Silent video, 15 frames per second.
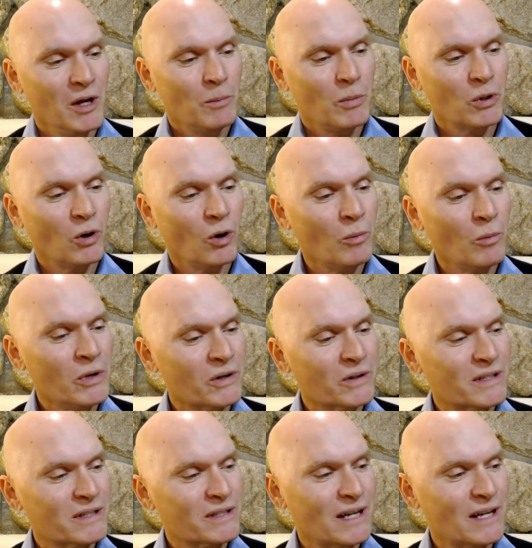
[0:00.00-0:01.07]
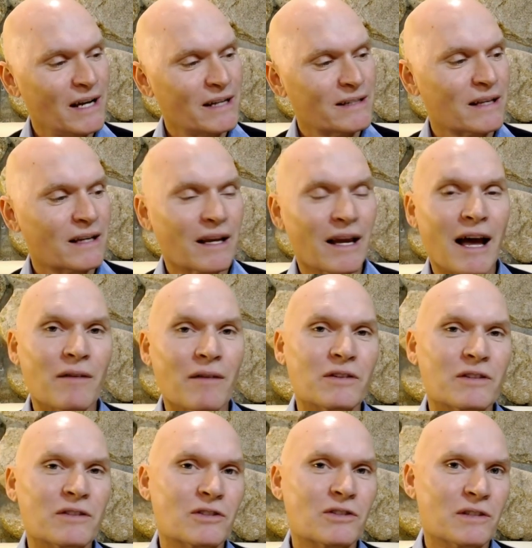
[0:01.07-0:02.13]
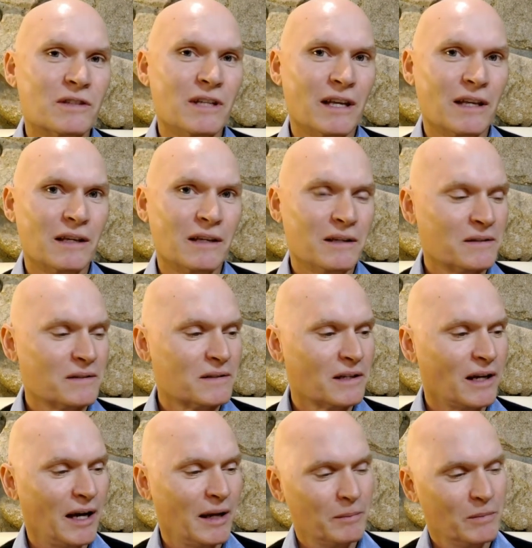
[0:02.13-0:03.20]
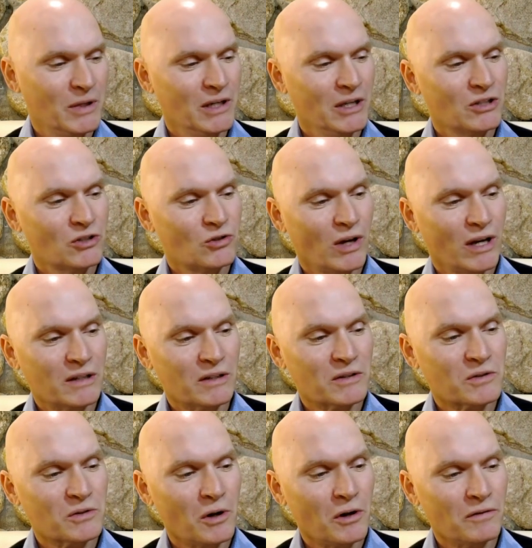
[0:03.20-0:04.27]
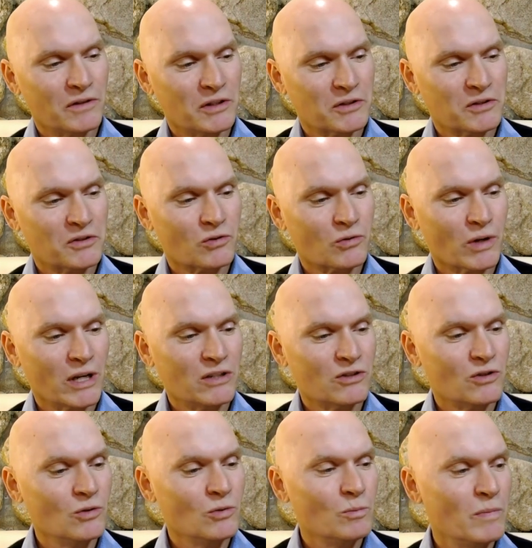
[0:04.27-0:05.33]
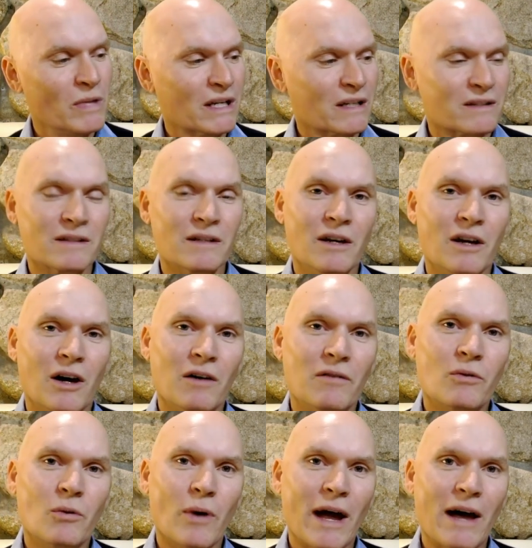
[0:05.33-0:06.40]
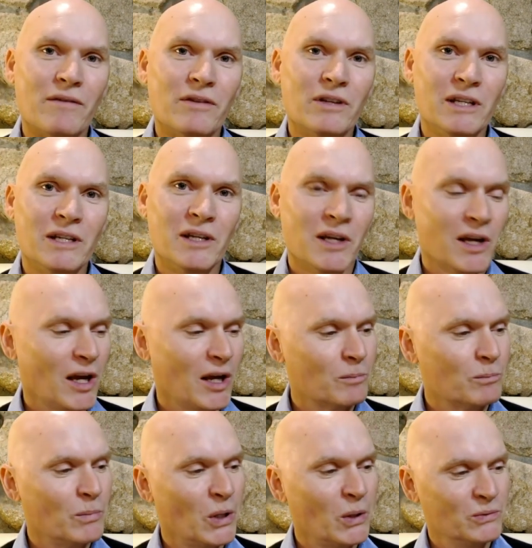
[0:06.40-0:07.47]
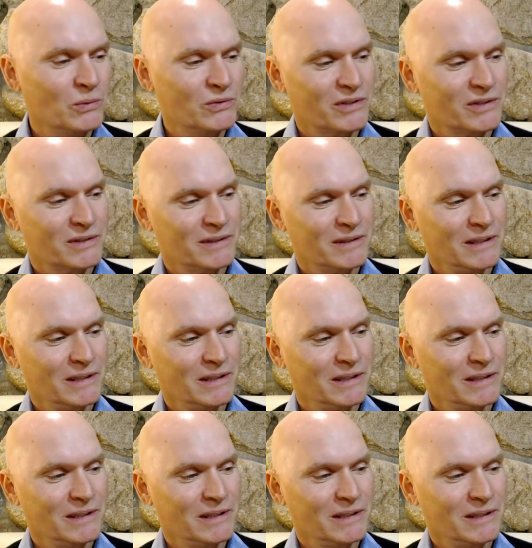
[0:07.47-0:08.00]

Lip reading: But Omir decides the calf is just taking his time, trying to solve this strange new mix of gravity and bones.